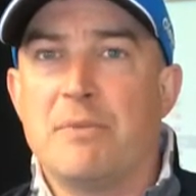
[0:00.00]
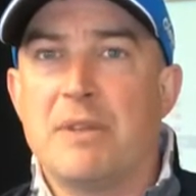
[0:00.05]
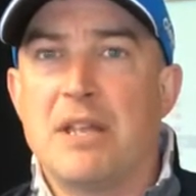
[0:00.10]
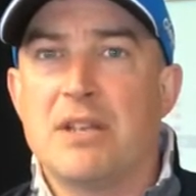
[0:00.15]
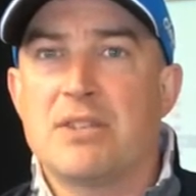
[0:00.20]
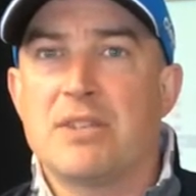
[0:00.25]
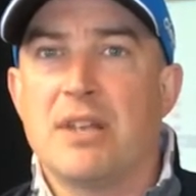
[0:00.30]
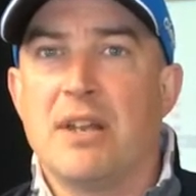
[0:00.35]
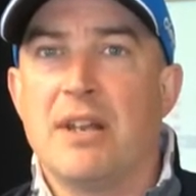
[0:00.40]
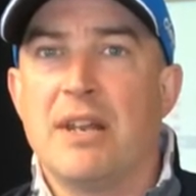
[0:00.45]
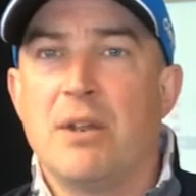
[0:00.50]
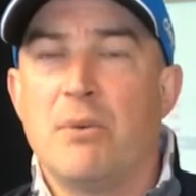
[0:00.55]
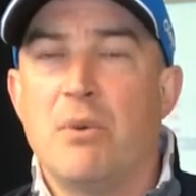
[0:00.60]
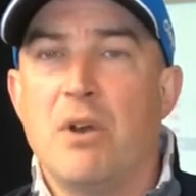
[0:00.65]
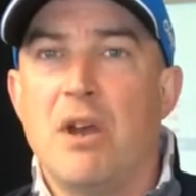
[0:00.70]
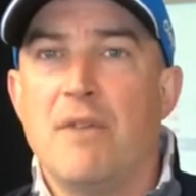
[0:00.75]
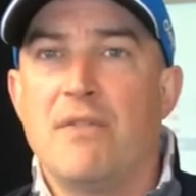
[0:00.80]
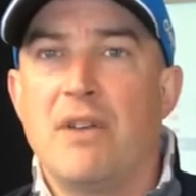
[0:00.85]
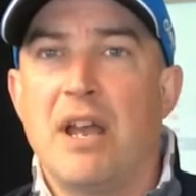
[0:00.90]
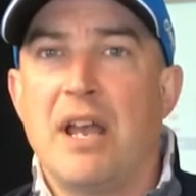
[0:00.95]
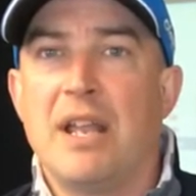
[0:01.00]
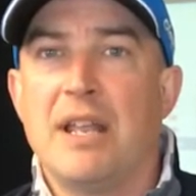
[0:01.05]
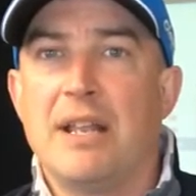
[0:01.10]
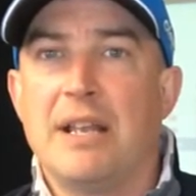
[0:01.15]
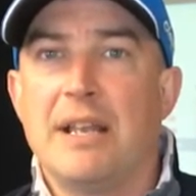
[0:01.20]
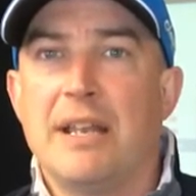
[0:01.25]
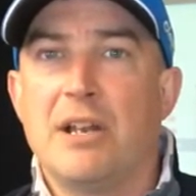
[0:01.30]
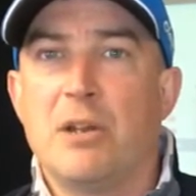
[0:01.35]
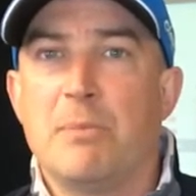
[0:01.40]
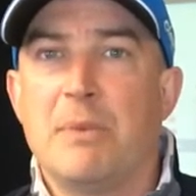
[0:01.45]
They're certainly worth a
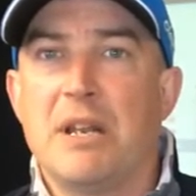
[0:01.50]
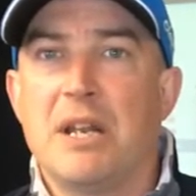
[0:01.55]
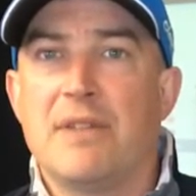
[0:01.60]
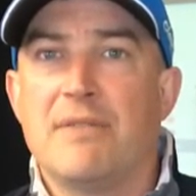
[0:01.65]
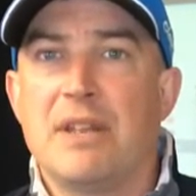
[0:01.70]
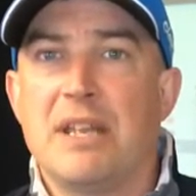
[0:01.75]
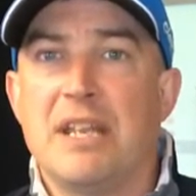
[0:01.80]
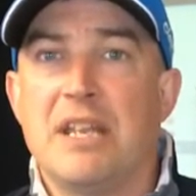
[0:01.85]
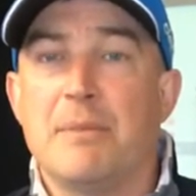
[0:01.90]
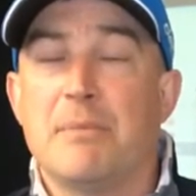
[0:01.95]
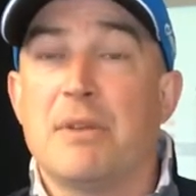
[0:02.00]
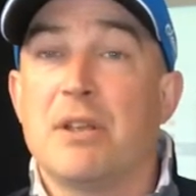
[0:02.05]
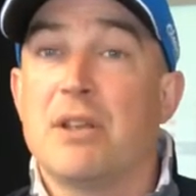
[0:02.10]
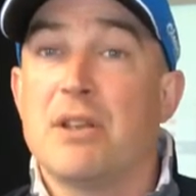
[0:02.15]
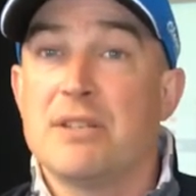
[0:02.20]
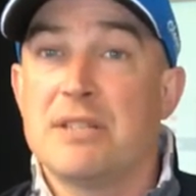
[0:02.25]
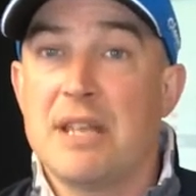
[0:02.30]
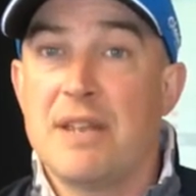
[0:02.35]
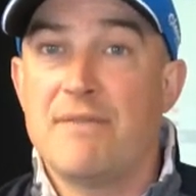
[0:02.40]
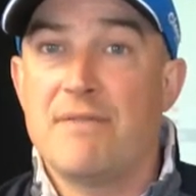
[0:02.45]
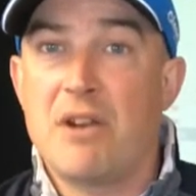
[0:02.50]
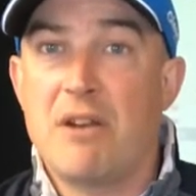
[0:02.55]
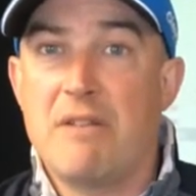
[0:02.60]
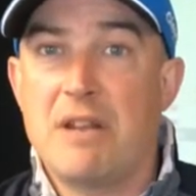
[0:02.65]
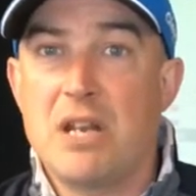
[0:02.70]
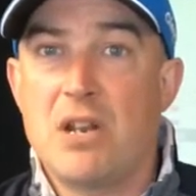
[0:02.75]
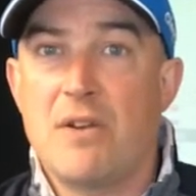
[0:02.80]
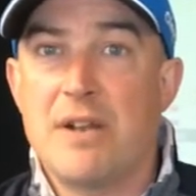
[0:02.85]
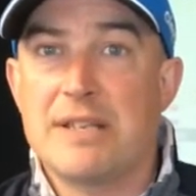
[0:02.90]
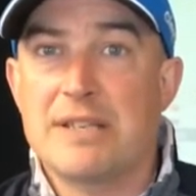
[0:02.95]
little bit of a hit because they're
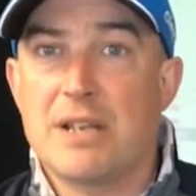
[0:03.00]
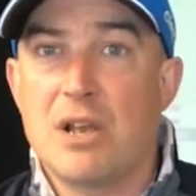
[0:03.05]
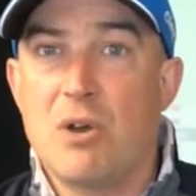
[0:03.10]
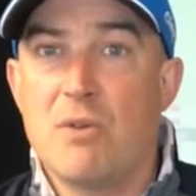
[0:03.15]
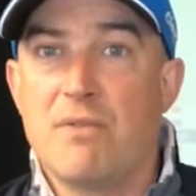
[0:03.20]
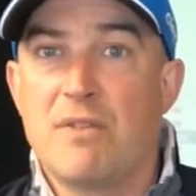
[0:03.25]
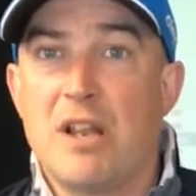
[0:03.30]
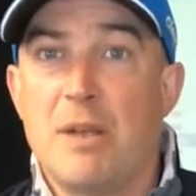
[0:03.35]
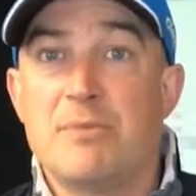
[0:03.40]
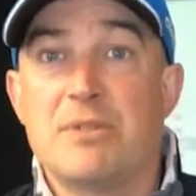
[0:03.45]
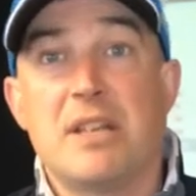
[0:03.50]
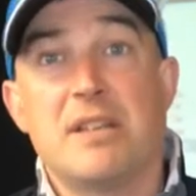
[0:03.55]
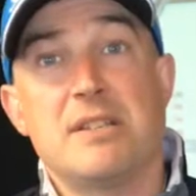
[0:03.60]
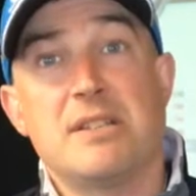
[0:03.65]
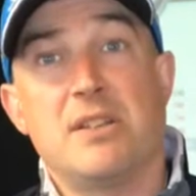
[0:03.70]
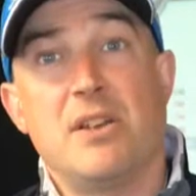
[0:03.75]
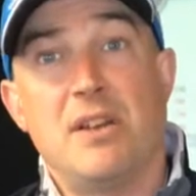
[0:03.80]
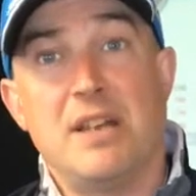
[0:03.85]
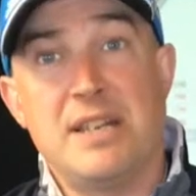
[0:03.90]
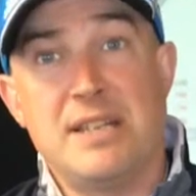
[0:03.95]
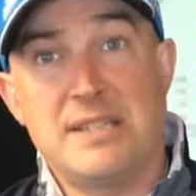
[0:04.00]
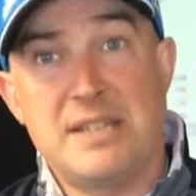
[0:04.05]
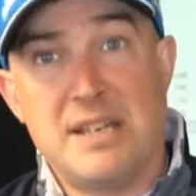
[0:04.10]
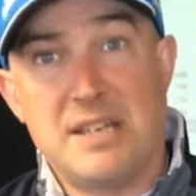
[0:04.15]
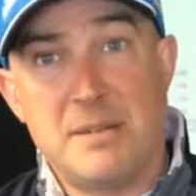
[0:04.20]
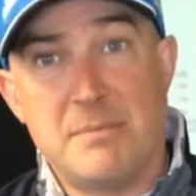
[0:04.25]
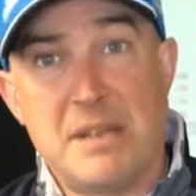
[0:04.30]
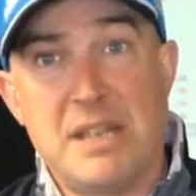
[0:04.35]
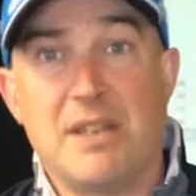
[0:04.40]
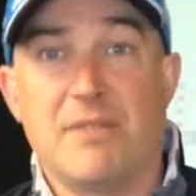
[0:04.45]
very nice golf clubs, as Titleist
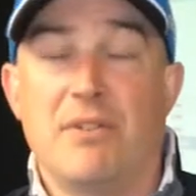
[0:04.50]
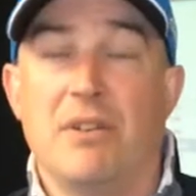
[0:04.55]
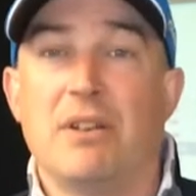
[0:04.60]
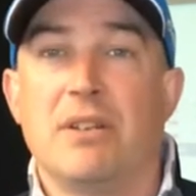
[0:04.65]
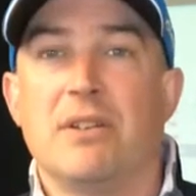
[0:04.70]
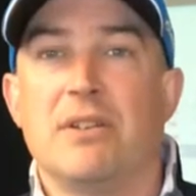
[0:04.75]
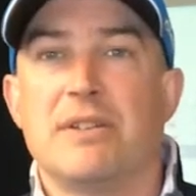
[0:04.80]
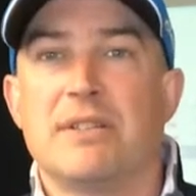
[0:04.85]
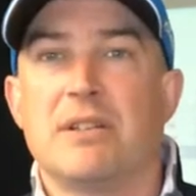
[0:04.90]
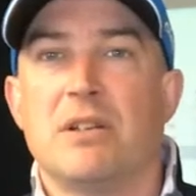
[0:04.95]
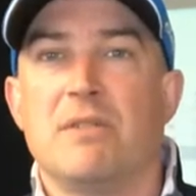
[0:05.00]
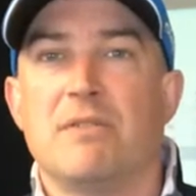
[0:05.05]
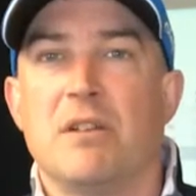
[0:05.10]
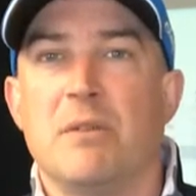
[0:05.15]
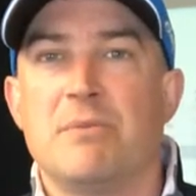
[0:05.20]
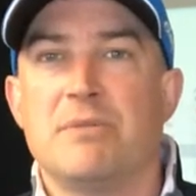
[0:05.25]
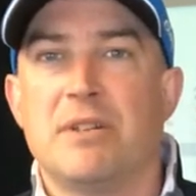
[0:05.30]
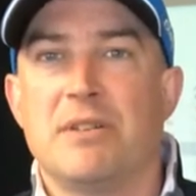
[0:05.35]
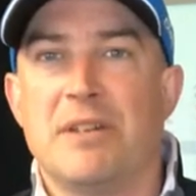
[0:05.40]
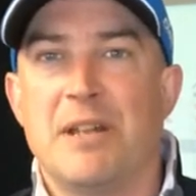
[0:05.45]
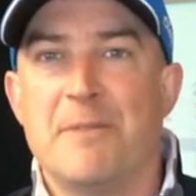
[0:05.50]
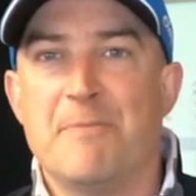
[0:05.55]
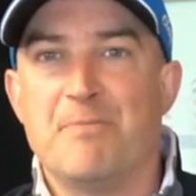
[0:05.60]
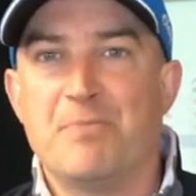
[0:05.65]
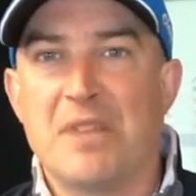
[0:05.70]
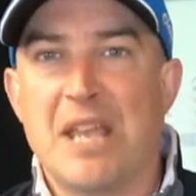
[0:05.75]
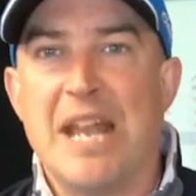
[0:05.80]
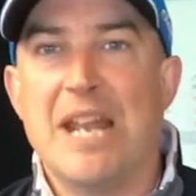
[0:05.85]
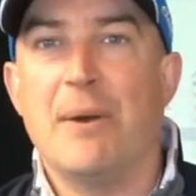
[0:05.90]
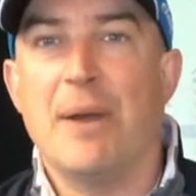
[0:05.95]
tend to make very good nice golf clubs, don't they?
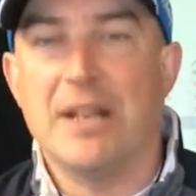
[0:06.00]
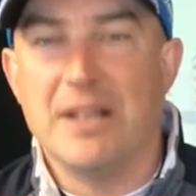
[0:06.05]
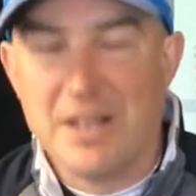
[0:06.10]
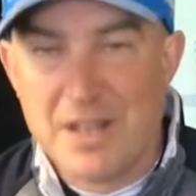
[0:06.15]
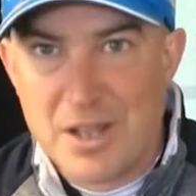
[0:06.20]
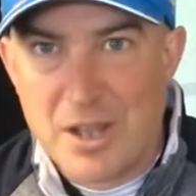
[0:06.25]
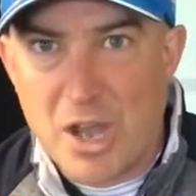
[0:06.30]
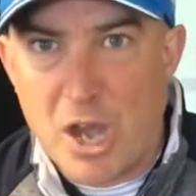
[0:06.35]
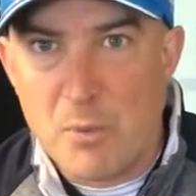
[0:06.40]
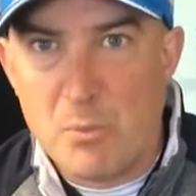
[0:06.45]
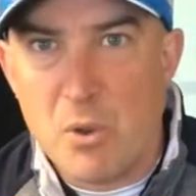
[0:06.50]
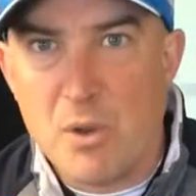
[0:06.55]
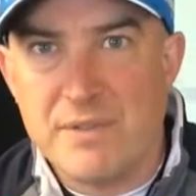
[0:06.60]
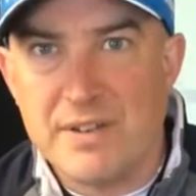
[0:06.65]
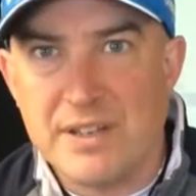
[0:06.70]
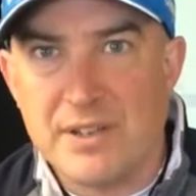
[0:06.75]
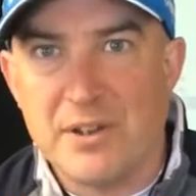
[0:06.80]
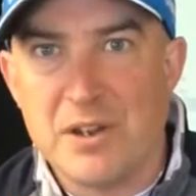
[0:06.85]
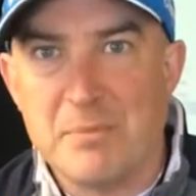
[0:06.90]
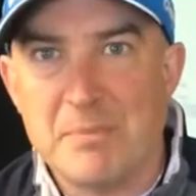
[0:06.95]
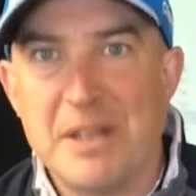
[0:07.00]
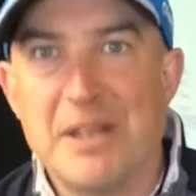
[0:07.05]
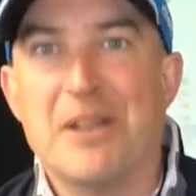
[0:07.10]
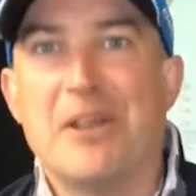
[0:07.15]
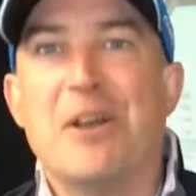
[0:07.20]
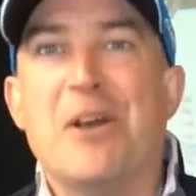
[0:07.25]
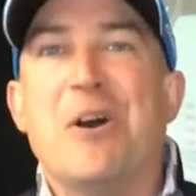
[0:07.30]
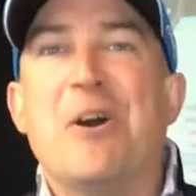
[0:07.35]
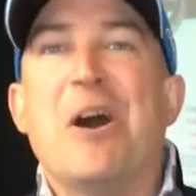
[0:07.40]
Anyway, I'm waffling on a bit.